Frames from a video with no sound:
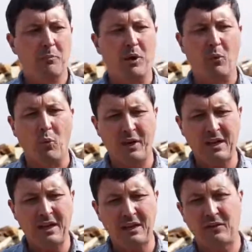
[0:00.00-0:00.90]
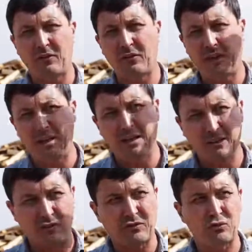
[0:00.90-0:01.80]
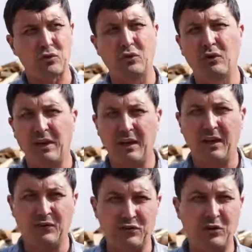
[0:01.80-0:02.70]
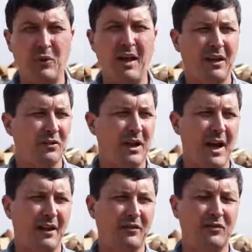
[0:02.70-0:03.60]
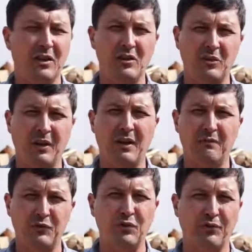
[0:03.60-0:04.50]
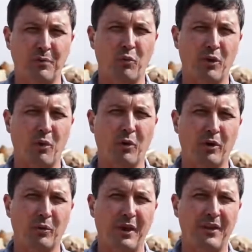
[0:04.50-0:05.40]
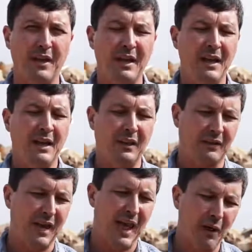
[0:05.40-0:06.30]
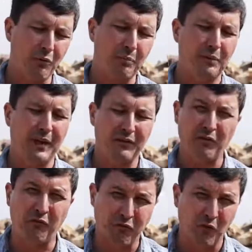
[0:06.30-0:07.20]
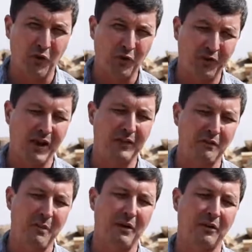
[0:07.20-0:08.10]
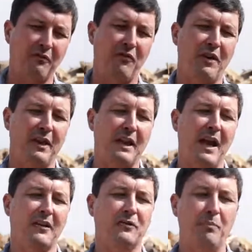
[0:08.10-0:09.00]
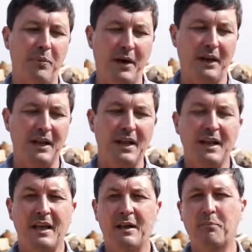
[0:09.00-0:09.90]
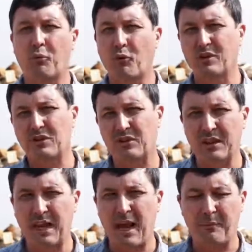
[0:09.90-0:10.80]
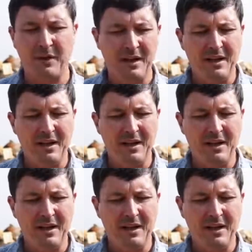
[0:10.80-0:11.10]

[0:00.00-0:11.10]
But what it is it is truly a 2-handed axe that you can do some real work with. It can't replace a full-size American felling axe, but it bridges the gap.